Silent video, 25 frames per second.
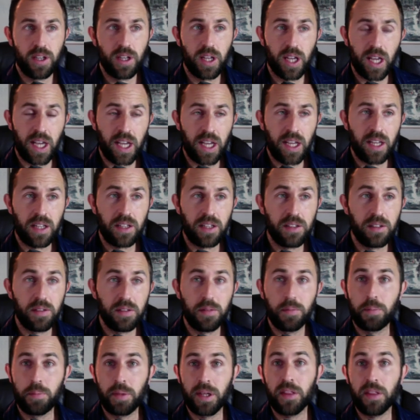and
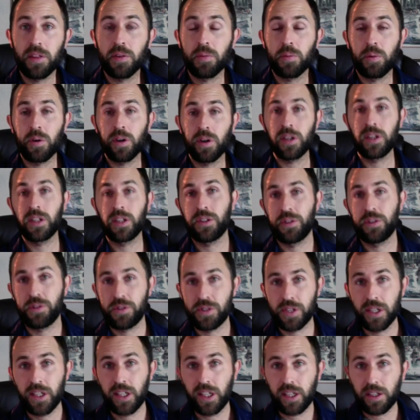be the one in your
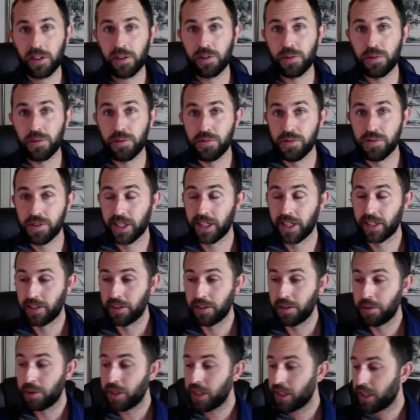city who's like, you
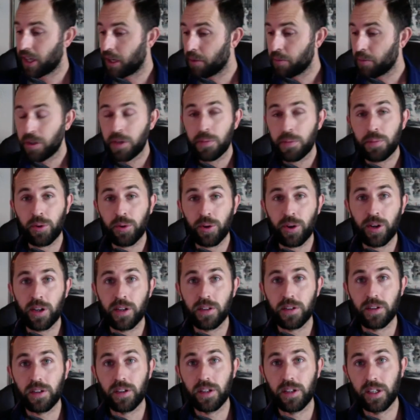know what, I want to put
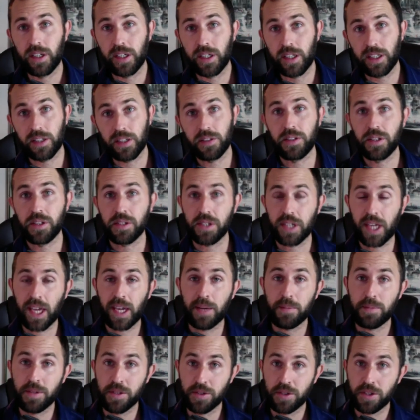on uh, this
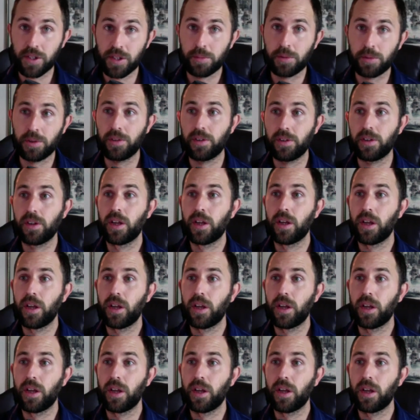camp this summer